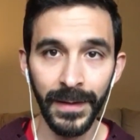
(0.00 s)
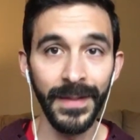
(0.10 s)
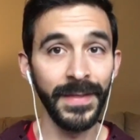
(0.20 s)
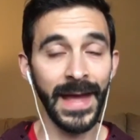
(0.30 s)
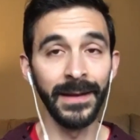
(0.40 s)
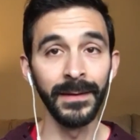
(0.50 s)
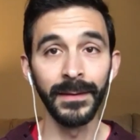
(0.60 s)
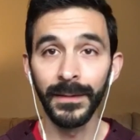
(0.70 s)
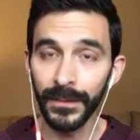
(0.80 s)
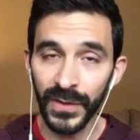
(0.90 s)
Then
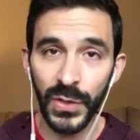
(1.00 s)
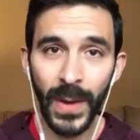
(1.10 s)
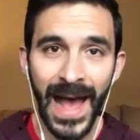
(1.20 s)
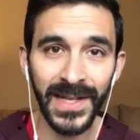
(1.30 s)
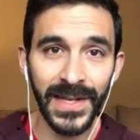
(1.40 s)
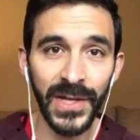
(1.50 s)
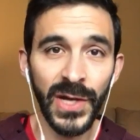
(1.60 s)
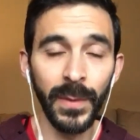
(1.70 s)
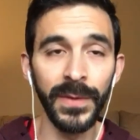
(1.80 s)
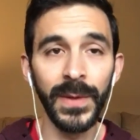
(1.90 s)
the two hacks that I share
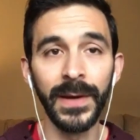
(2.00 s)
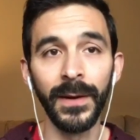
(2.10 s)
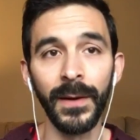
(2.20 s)
with you here